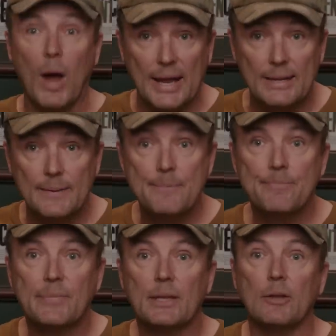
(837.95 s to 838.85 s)
way.
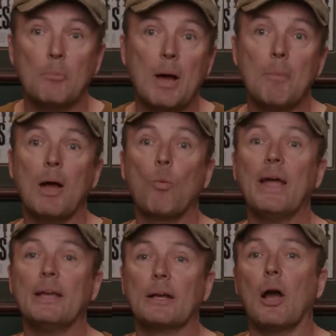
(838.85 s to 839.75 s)
You know, I'm on my
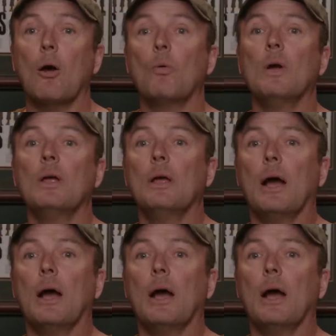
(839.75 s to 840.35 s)
way to go.